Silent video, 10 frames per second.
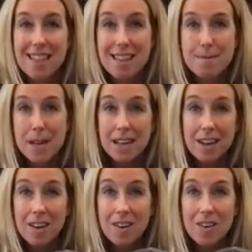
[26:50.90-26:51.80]
the
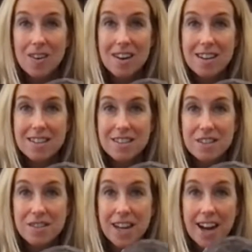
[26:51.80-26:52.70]
mayo
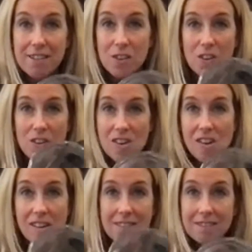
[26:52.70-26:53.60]
to die
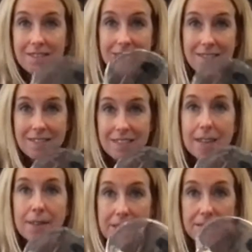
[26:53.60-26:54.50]
for.
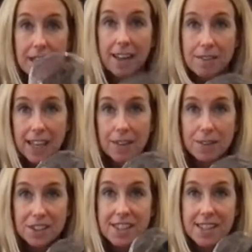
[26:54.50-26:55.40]
I mean, I
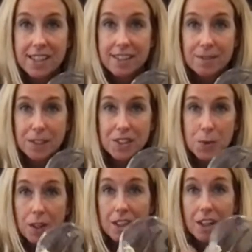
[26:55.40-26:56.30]
will just eat it
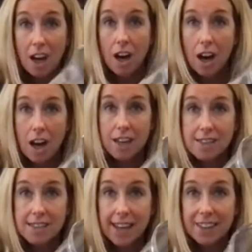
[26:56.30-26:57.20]
once we're
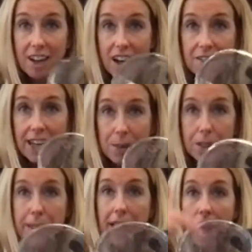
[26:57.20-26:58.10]
signed off. I
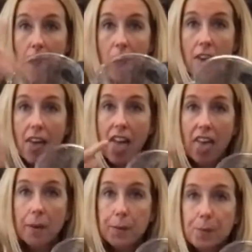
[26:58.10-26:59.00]
will be
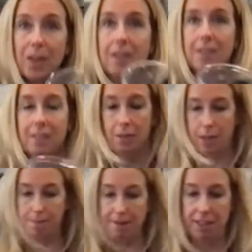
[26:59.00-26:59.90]

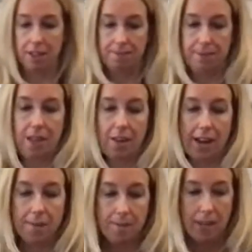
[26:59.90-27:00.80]
with my finger.
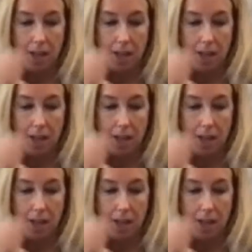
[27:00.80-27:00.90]
Okay,